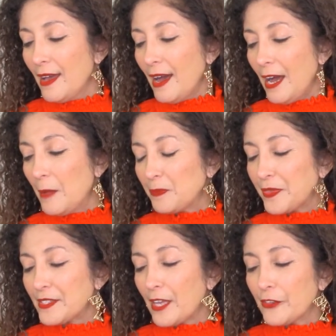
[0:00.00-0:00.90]
Um,
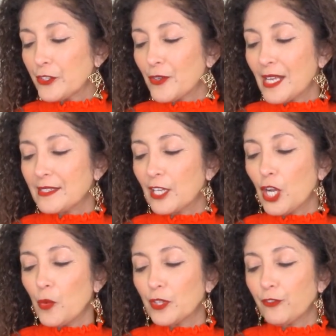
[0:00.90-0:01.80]
this other dress, the
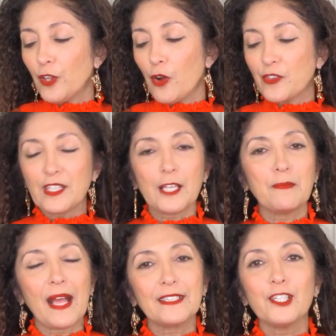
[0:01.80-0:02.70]
Go With The Flow Oversized
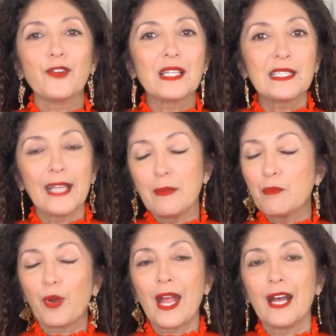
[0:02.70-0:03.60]
Maxi Dress, same
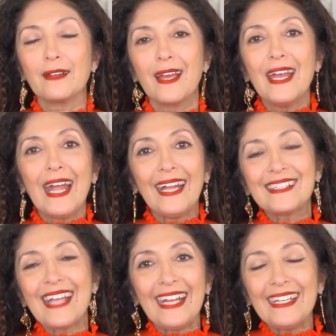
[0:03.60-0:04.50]
brand,
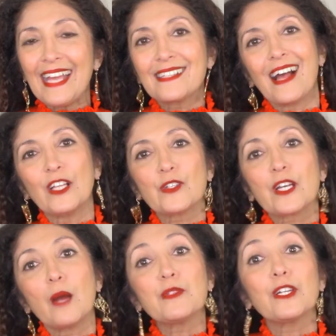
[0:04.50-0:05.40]
it's eighty-eight dollars.
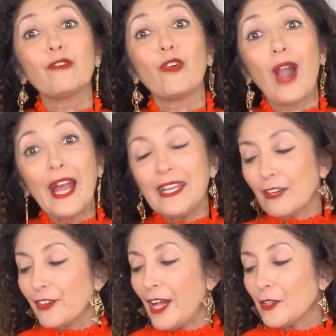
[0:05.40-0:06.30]
It comes in a variety
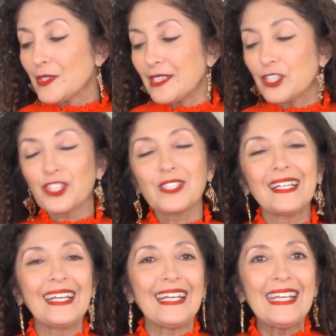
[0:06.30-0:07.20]
of colors, and it's just
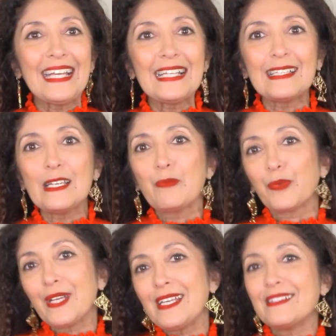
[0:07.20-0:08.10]
an easy,
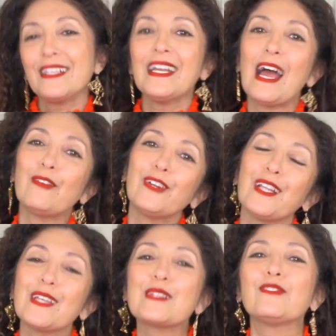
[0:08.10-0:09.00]
breezy,
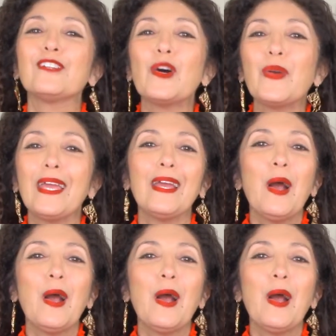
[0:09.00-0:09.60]
effortless, flowy,